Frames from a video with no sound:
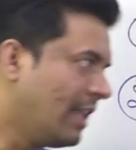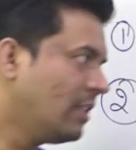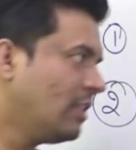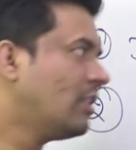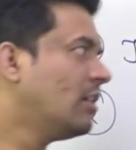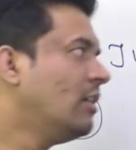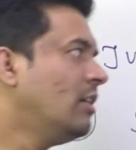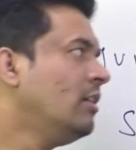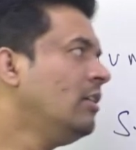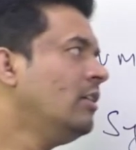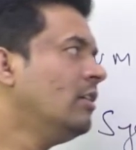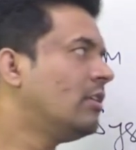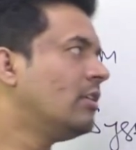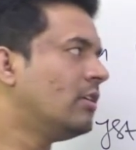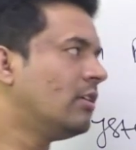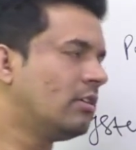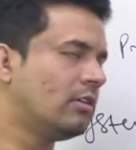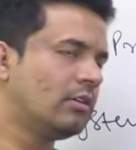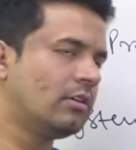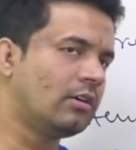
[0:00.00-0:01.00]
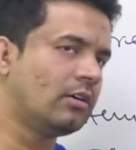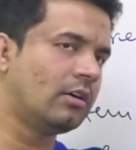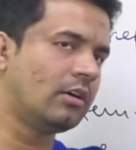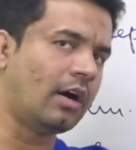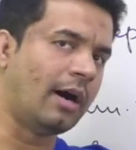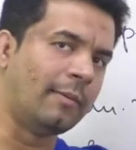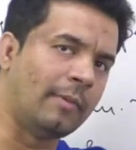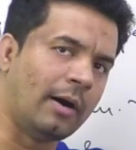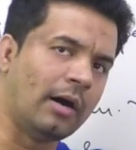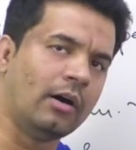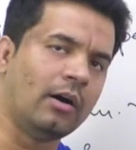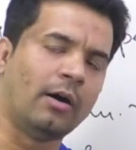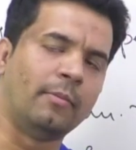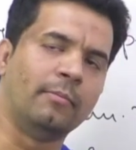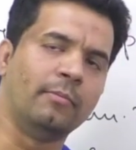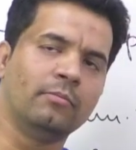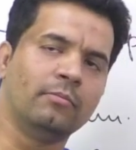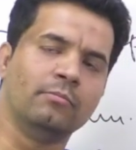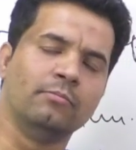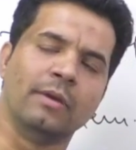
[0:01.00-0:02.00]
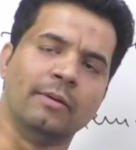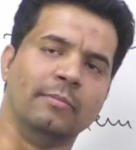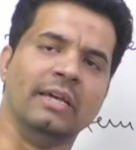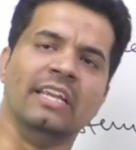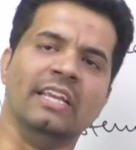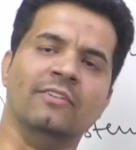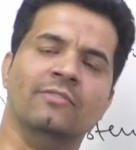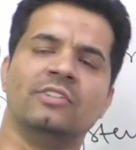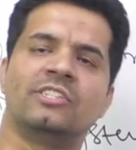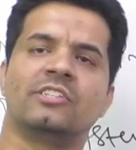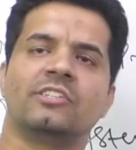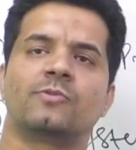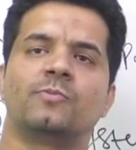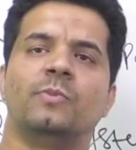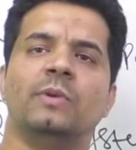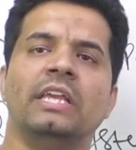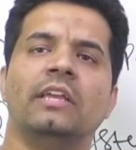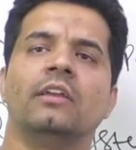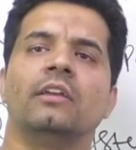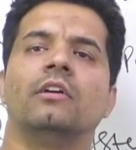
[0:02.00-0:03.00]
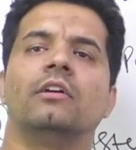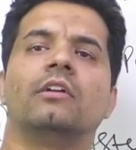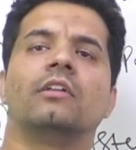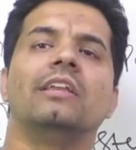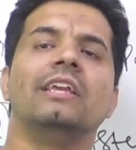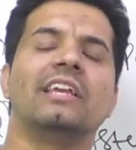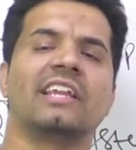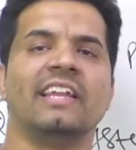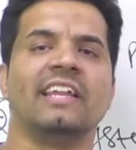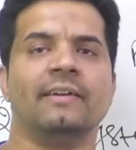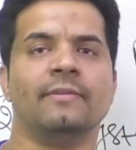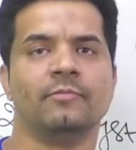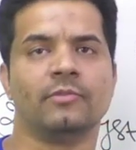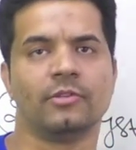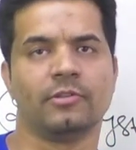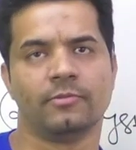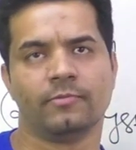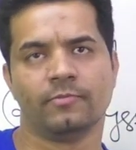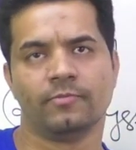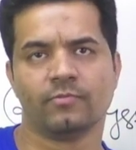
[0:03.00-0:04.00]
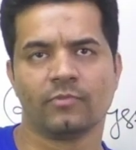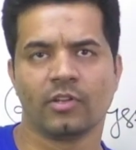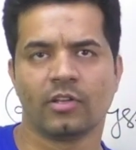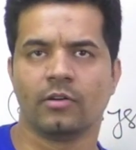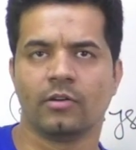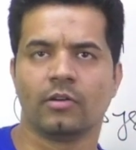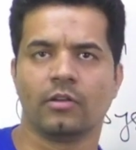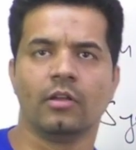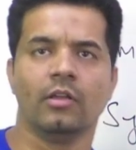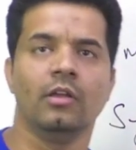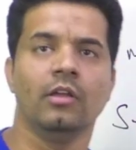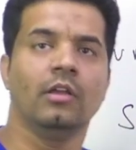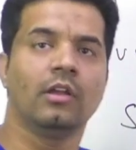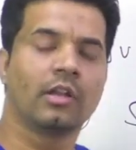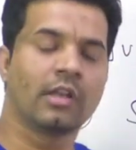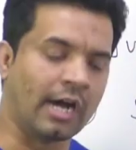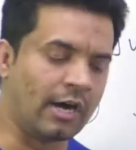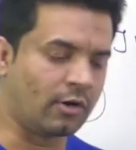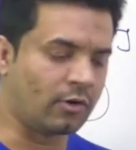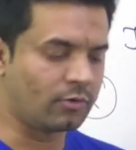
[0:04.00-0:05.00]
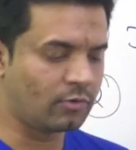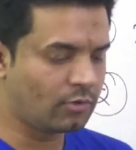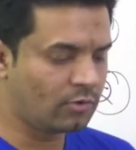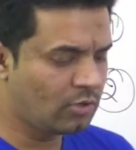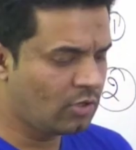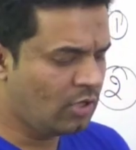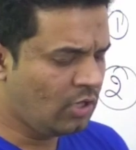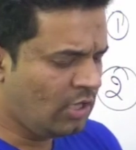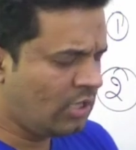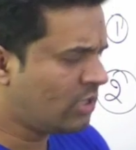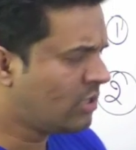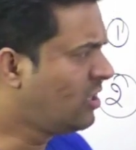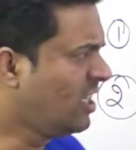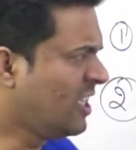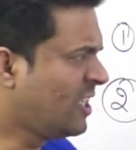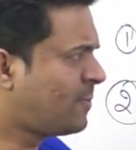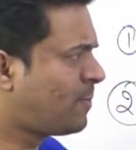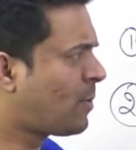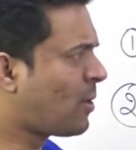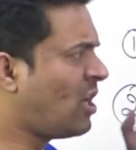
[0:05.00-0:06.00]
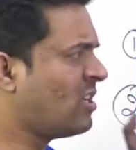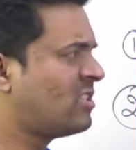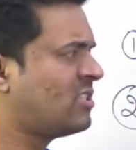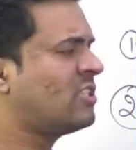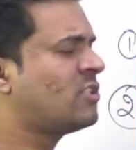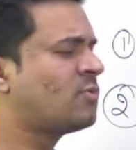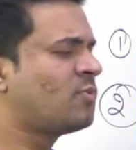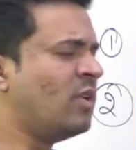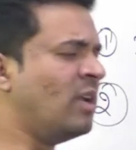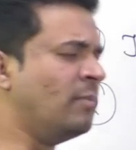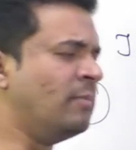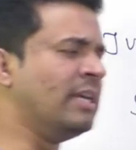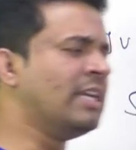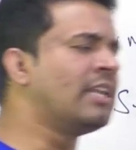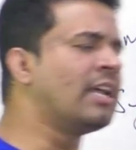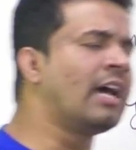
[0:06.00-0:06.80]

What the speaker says: then the memory which is being reclaimed. Now this process will